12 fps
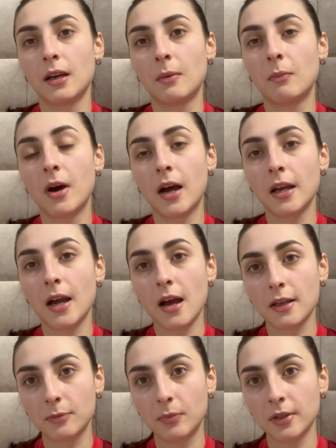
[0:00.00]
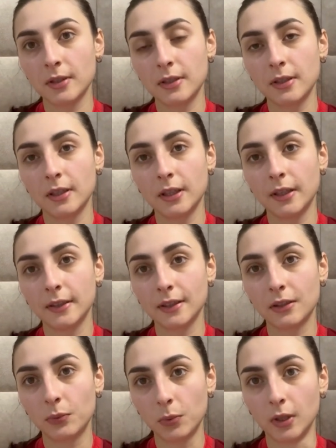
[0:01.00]
My husband is
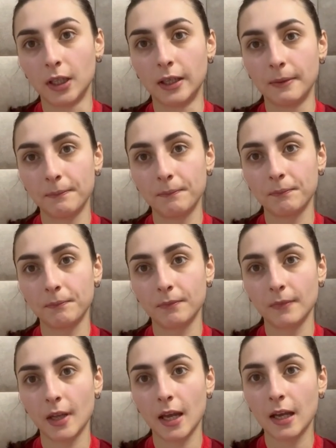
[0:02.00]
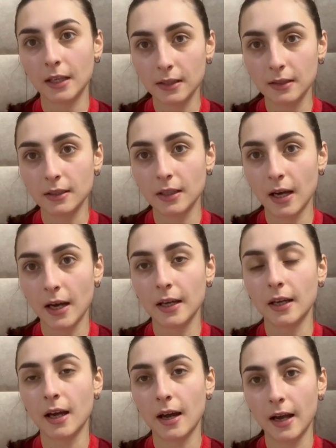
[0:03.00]
at war, and I
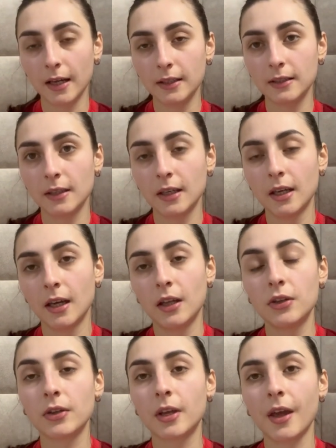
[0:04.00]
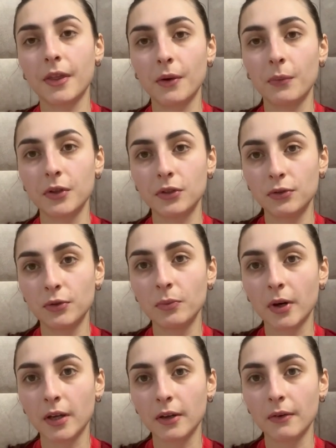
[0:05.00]
hide together with two of
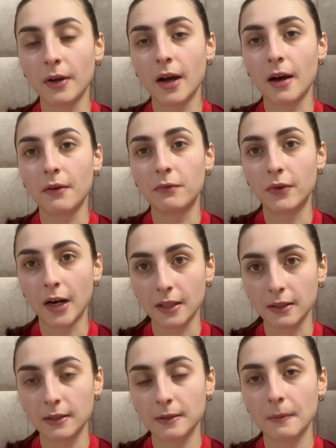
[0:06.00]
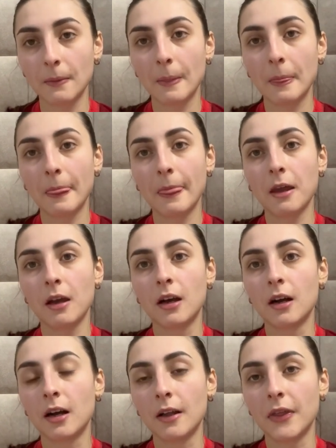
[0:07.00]
my friends.
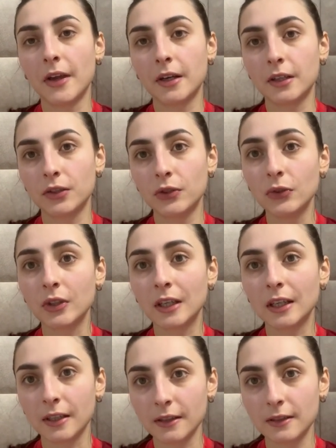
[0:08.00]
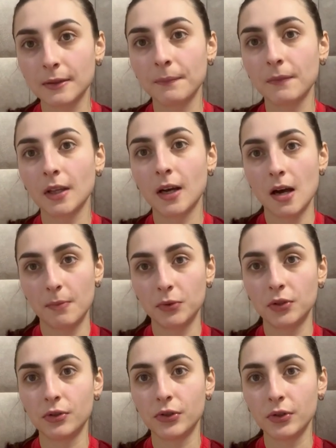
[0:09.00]
They are two kids, up
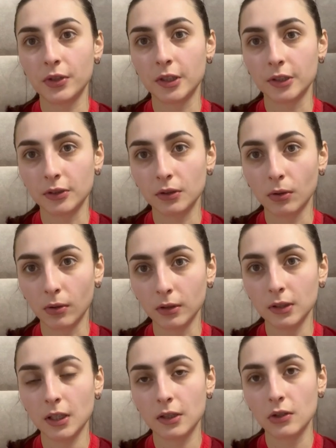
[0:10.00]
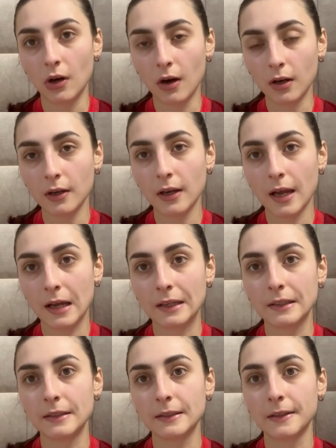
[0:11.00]
to 2 years old, a dog,
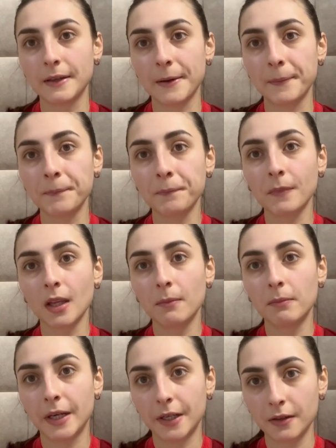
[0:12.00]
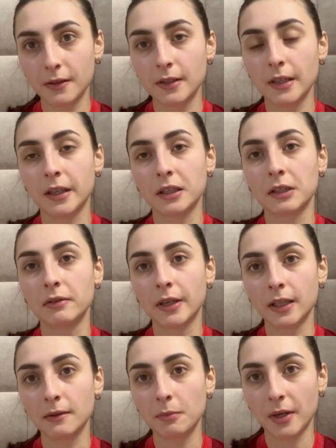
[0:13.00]
and the parents and
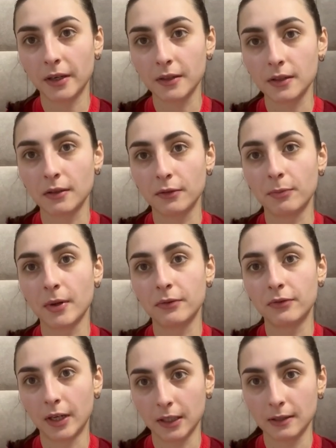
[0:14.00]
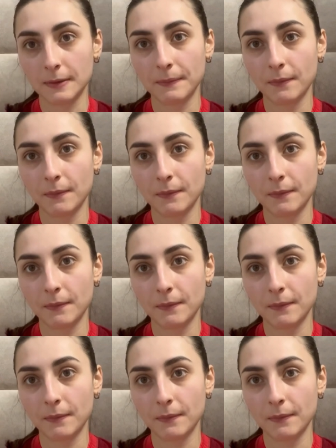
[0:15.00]
grandparents of my friend.